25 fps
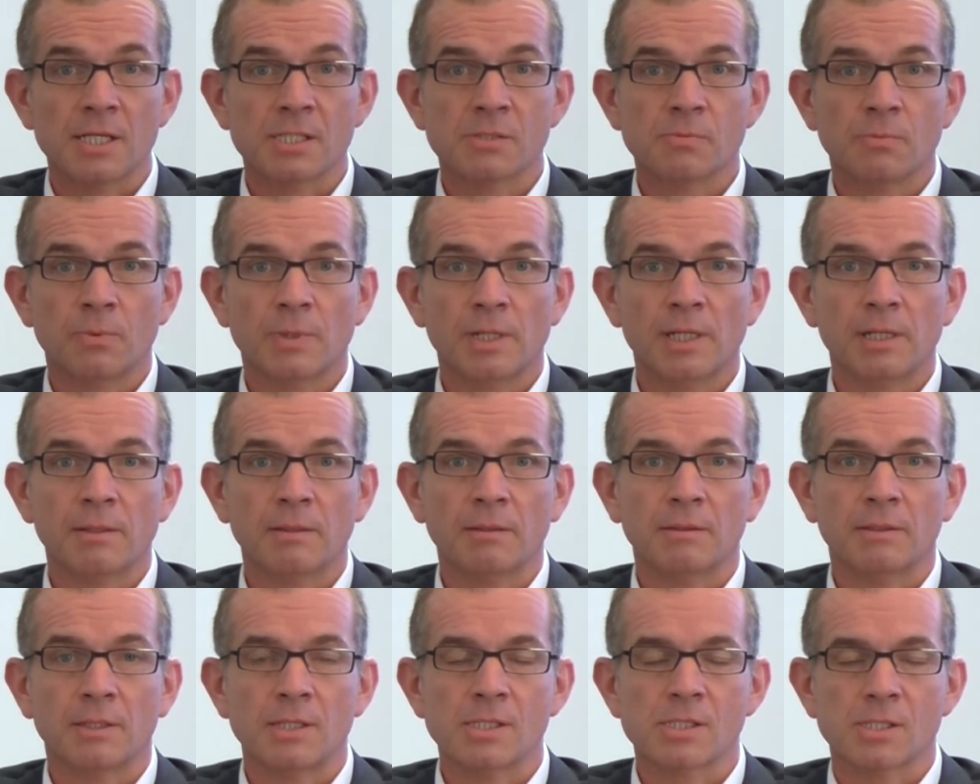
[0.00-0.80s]
it's
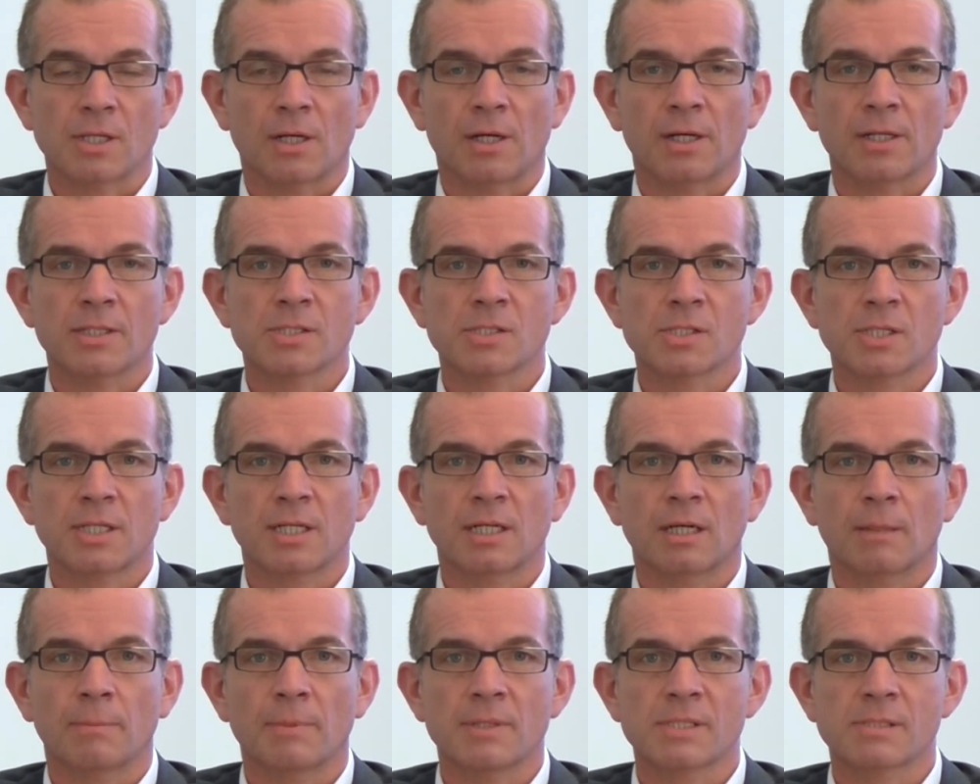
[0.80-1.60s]
really designed to
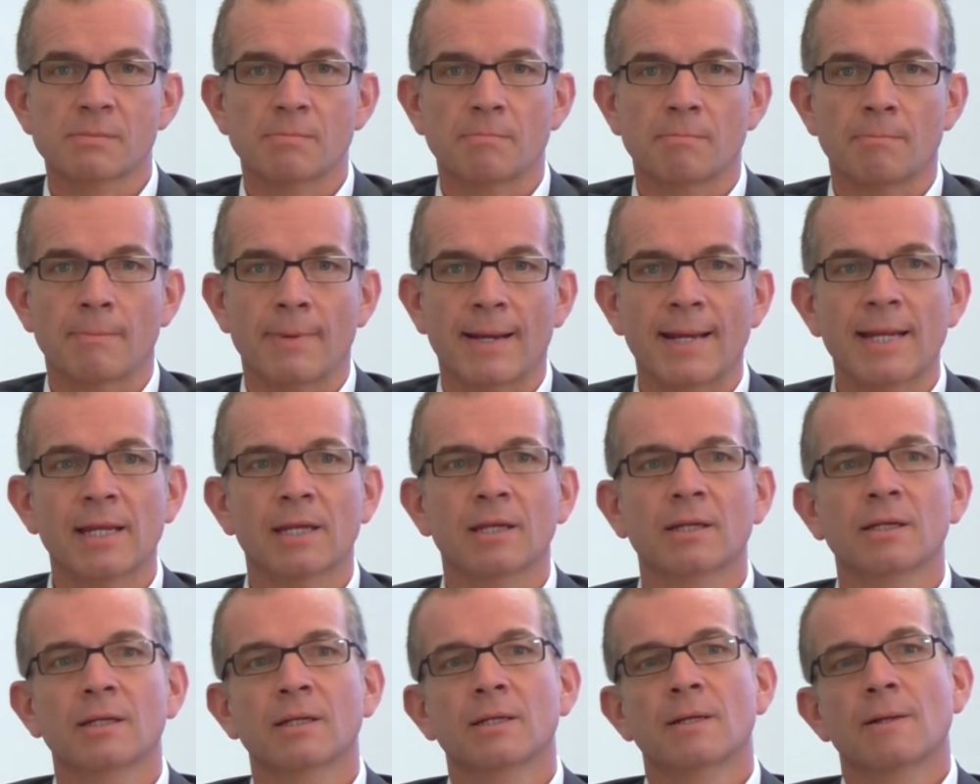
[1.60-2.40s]
help us
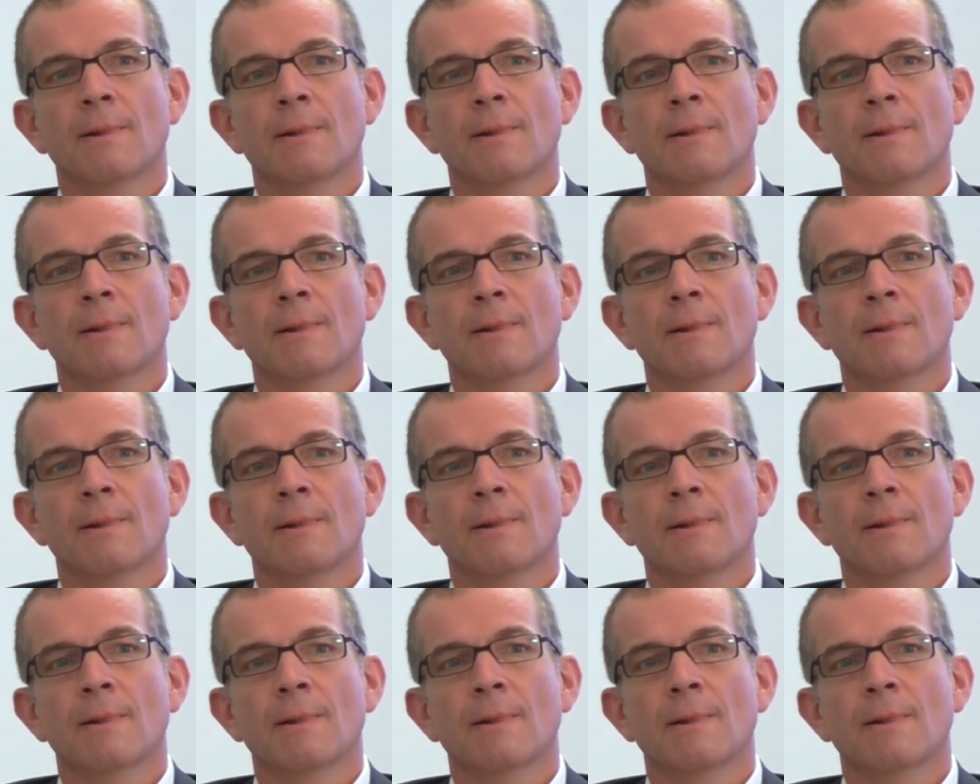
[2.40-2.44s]
make